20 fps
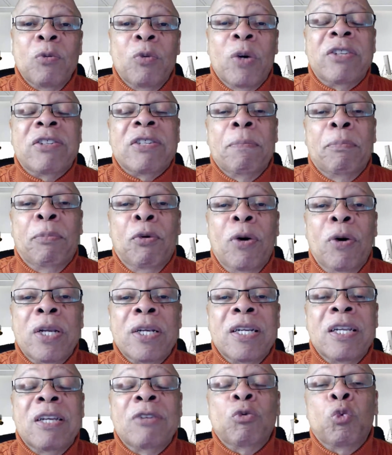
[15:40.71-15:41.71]
What's
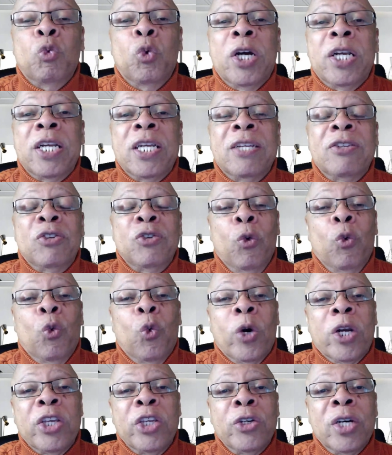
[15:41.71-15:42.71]
important is what
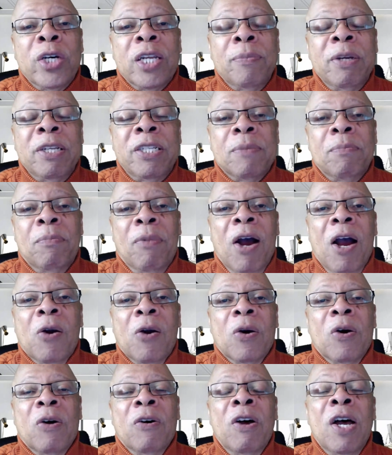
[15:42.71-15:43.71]
are you going to be
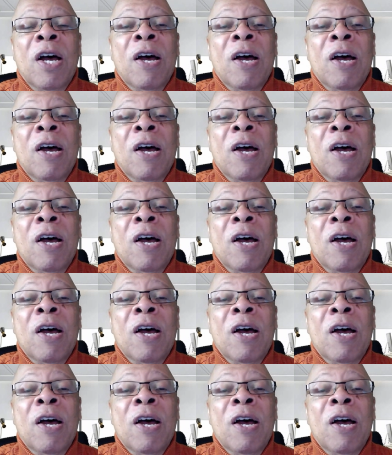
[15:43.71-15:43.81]
tomorrow,